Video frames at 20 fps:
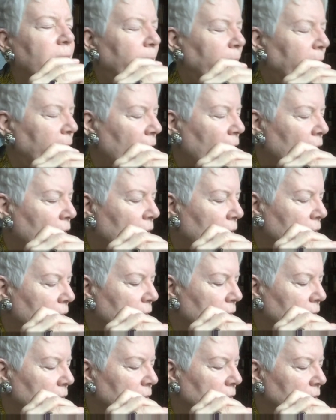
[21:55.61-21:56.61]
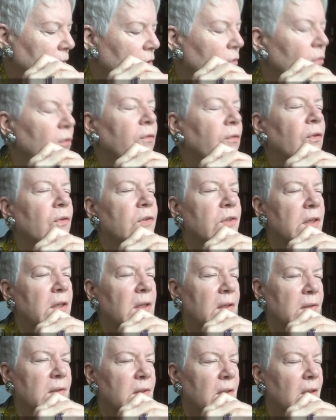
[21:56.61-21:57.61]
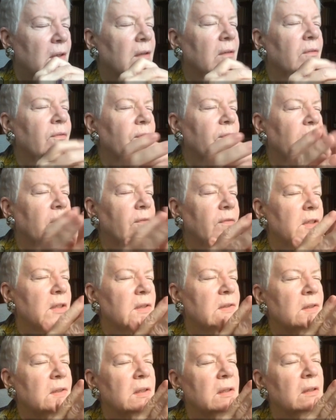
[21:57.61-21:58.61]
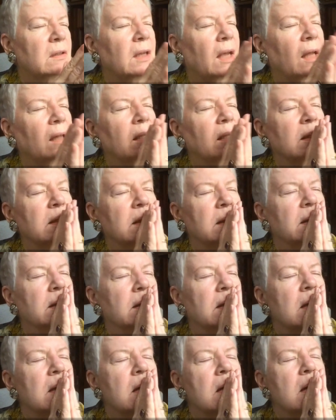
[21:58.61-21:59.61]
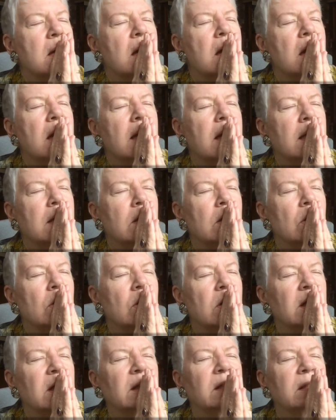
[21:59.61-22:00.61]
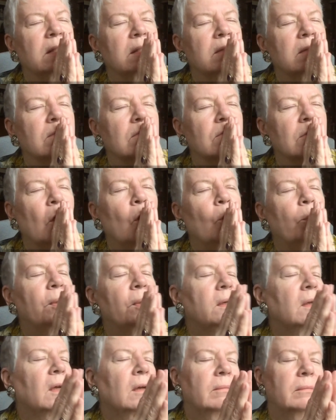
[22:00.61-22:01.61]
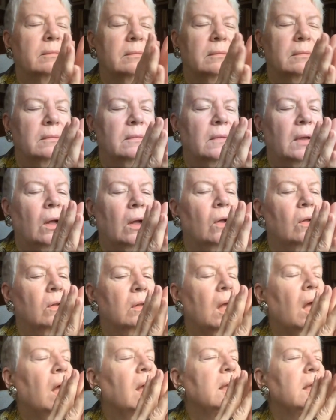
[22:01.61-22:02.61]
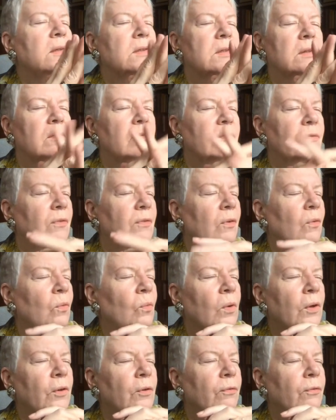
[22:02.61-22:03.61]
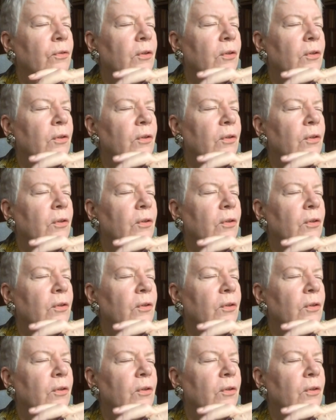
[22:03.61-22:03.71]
our universe is of distant galaxies. And this opened up all kinds of wonderful